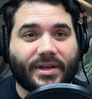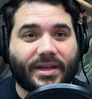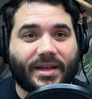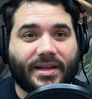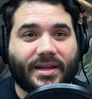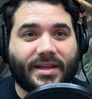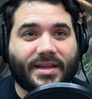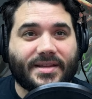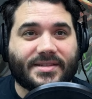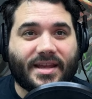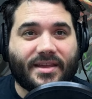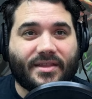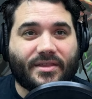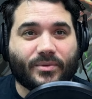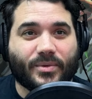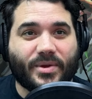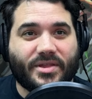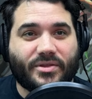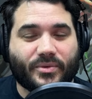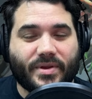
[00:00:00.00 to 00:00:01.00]
It is a
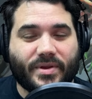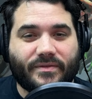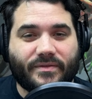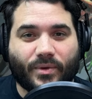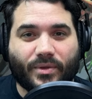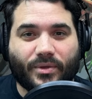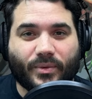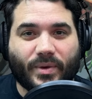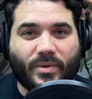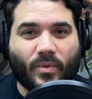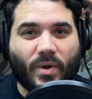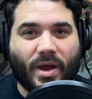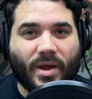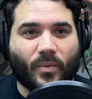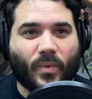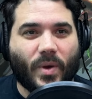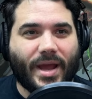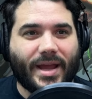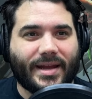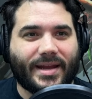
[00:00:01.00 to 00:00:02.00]
3/3 for 3
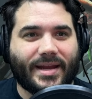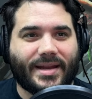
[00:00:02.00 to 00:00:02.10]
white,